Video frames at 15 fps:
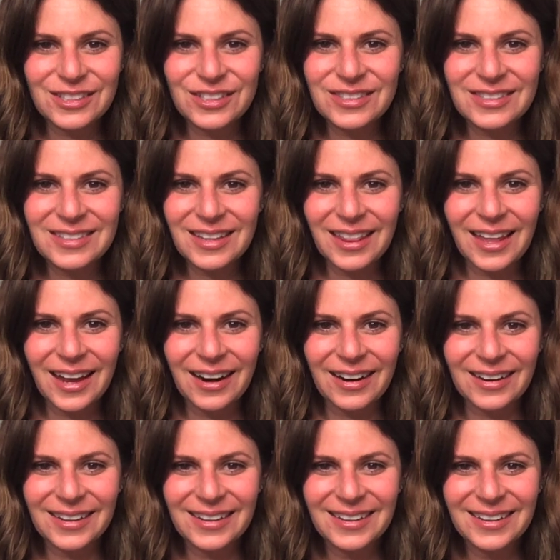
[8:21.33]
She's still
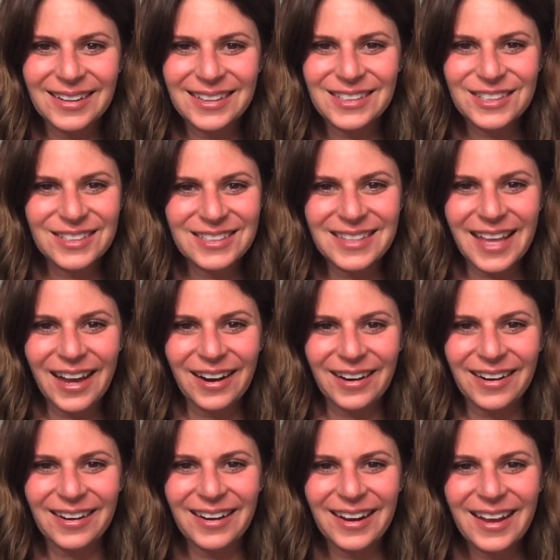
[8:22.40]
there. She's
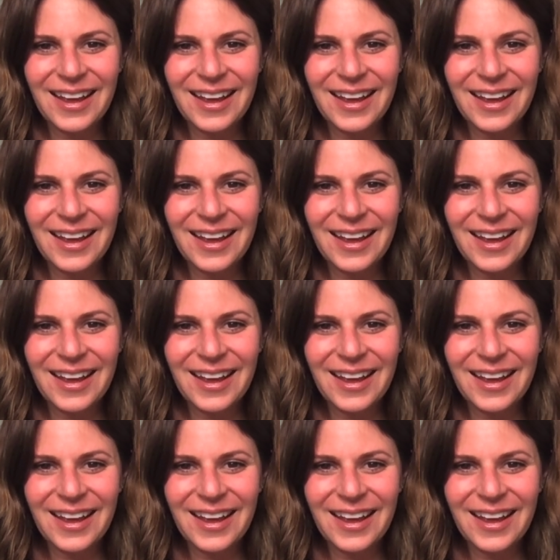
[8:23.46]
there.